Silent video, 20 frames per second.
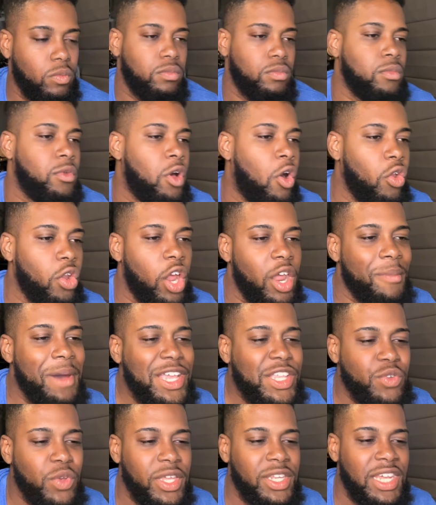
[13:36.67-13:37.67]
Hold on,
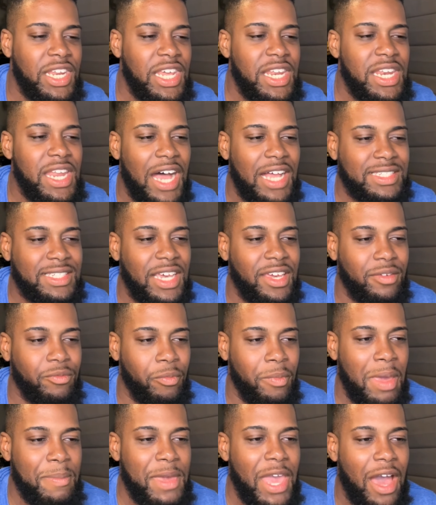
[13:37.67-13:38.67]
did he not say?
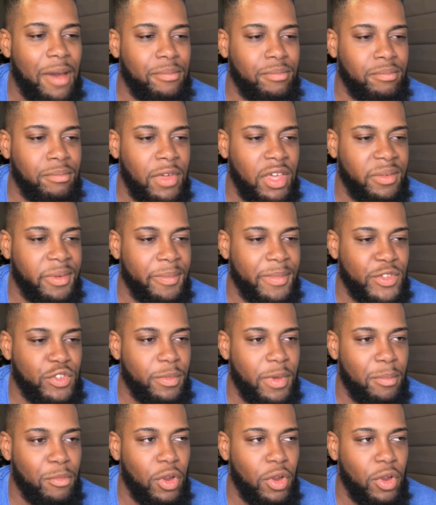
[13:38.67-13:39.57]
Maybe I'm misremembering.